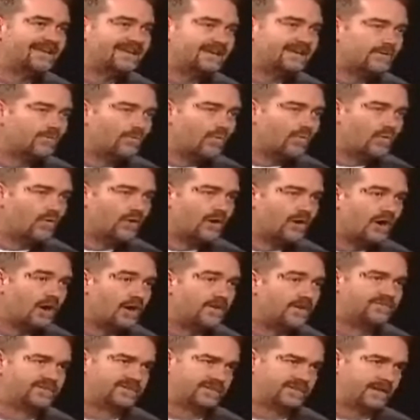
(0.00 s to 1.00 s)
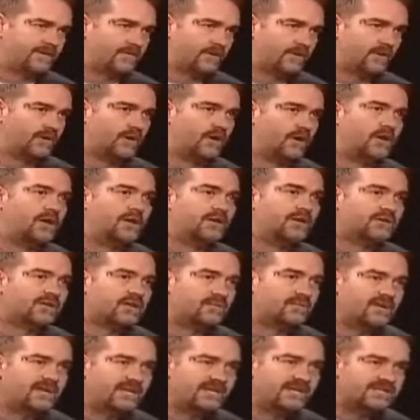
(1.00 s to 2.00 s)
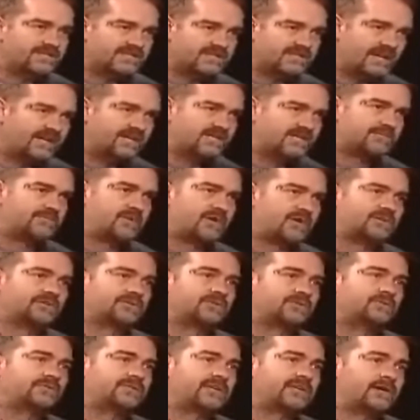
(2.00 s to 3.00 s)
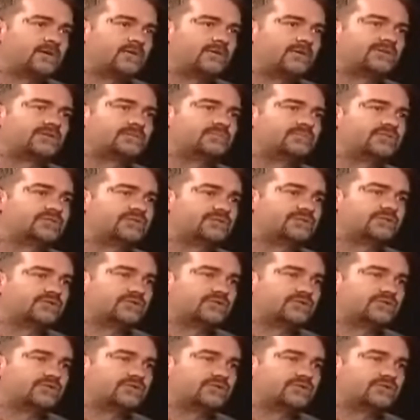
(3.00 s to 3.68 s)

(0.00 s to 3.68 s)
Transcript: a war of terror, committing state-sponsored terrorism to the